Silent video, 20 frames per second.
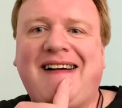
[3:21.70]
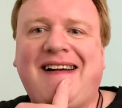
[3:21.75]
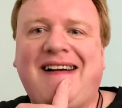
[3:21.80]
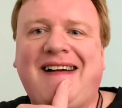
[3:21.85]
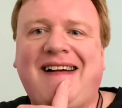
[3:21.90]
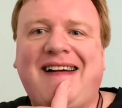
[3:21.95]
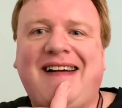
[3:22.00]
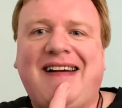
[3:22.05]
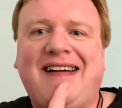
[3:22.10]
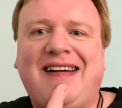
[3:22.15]

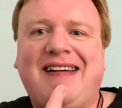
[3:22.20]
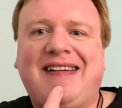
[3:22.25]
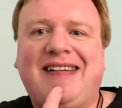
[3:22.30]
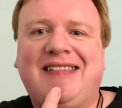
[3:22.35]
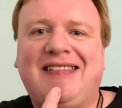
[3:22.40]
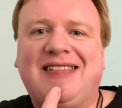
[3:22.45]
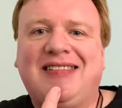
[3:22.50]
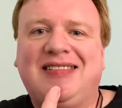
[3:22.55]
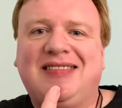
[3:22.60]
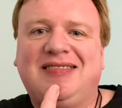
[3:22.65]
It's a bit
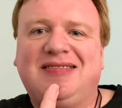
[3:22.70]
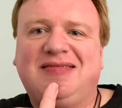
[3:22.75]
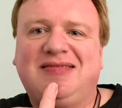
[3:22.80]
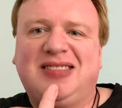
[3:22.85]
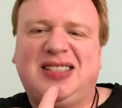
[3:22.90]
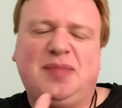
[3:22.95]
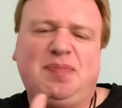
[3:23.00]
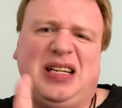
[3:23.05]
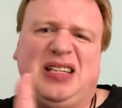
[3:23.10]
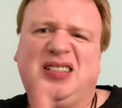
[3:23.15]

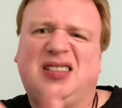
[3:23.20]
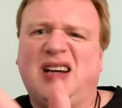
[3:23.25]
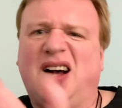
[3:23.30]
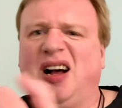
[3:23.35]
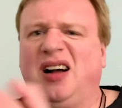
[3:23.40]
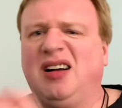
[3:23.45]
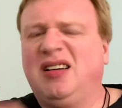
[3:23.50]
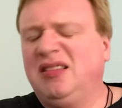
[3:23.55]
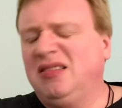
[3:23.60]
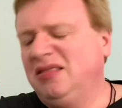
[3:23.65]
dull, a little
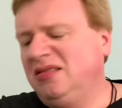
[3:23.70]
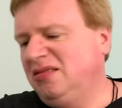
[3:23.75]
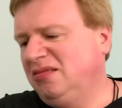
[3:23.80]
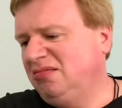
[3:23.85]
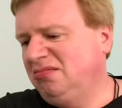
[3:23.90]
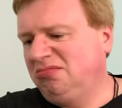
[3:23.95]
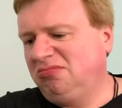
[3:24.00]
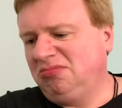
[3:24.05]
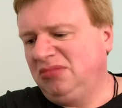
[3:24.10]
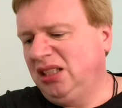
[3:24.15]

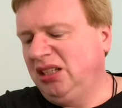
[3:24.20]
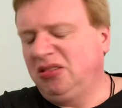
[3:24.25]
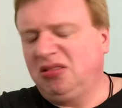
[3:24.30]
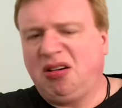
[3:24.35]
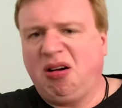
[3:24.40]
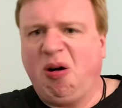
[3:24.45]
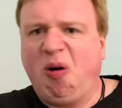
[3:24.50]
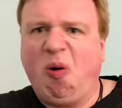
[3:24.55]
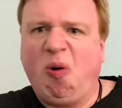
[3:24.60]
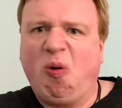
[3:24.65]
cold.
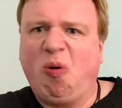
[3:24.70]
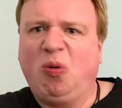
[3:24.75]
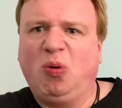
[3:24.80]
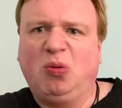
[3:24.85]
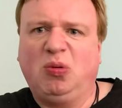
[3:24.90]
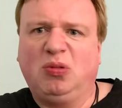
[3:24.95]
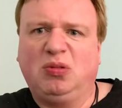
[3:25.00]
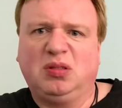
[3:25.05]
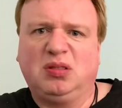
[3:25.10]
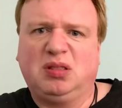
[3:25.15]
It's not been
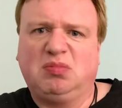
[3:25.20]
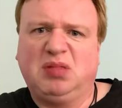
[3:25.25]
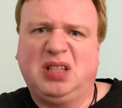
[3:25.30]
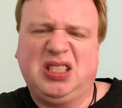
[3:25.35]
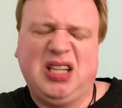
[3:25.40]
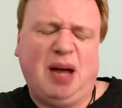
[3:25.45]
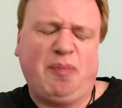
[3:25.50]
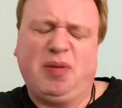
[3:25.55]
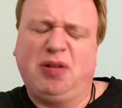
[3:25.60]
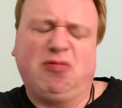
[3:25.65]
raining.
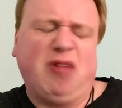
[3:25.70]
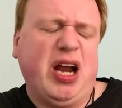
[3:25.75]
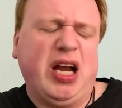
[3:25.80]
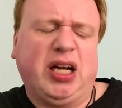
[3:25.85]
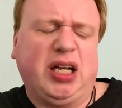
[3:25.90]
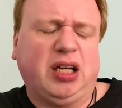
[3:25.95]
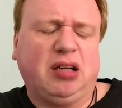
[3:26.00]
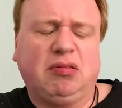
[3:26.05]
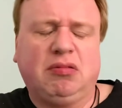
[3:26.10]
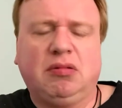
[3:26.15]

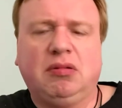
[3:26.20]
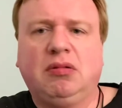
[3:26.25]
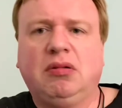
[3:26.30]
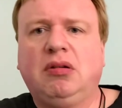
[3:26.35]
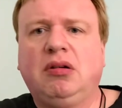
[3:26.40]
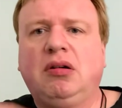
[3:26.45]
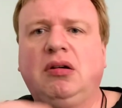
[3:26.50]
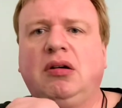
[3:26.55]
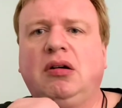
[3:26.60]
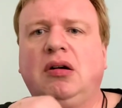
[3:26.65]

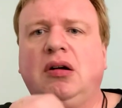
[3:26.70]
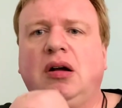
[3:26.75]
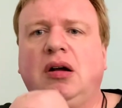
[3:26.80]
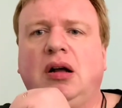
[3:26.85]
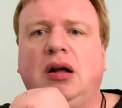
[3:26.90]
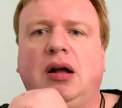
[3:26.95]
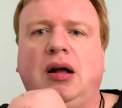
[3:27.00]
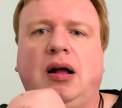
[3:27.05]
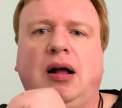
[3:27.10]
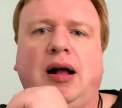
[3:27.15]
I let
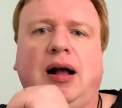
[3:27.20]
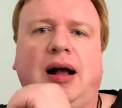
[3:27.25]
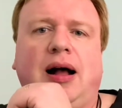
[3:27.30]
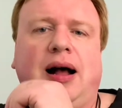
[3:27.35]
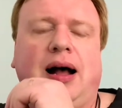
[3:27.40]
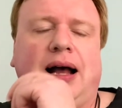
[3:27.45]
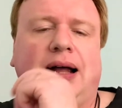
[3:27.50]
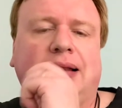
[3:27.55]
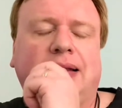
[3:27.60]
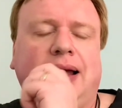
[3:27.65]

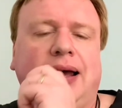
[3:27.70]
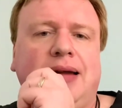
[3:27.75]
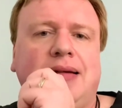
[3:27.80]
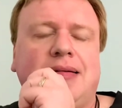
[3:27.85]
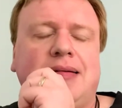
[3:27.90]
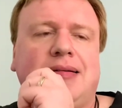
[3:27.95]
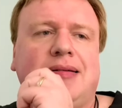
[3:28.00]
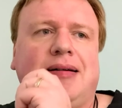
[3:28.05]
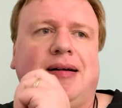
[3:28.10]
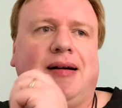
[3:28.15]
Archie off the
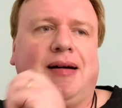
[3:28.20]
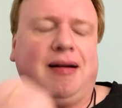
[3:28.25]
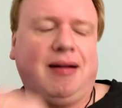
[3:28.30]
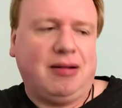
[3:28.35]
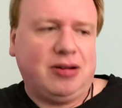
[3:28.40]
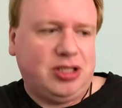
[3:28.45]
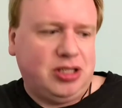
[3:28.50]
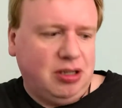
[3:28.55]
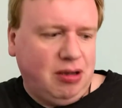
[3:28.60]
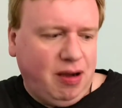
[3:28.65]

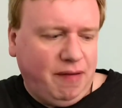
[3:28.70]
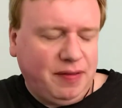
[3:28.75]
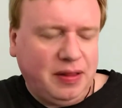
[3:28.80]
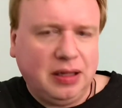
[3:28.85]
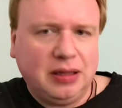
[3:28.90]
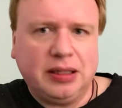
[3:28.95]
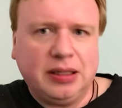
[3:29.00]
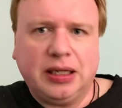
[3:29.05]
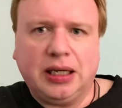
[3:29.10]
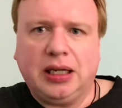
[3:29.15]
lead and
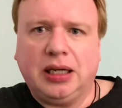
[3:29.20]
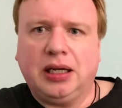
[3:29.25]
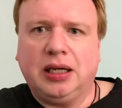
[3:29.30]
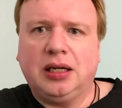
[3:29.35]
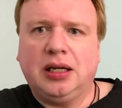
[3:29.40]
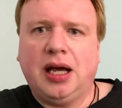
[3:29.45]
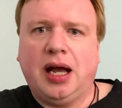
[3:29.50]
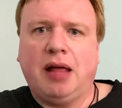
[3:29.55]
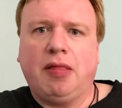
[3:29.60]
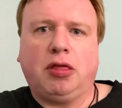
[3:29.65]
threw his ball
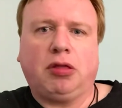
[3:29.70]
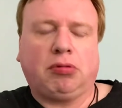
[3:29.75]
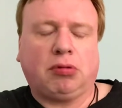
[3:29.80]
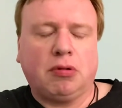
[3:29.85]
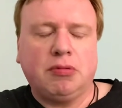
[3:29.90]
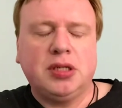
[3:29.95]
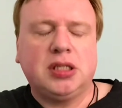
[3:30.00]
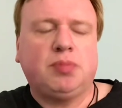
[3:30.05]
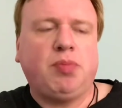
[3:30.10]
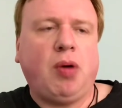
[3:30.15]
for him to
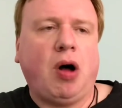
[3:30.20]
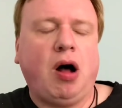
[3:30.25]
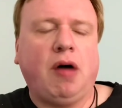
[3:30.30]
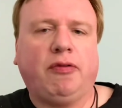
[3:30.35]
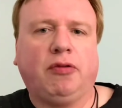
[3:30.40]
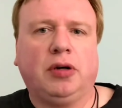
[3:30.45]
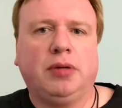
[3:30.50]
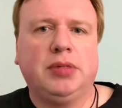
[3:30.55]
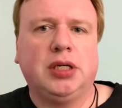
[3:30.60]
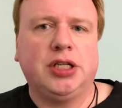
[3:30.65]
chase.
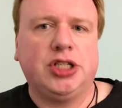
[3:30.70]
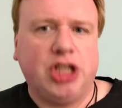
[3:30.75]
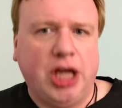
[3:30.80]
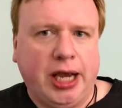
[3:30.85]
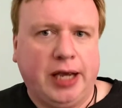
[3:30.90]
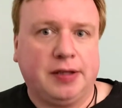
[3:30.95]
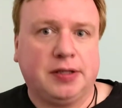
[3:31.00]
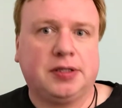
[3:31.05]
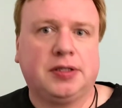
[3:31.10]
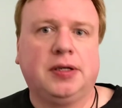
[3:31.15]

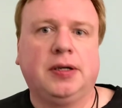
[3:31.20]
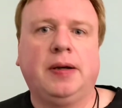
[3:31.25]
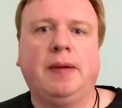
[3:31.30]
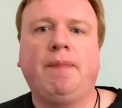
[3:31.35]
This one,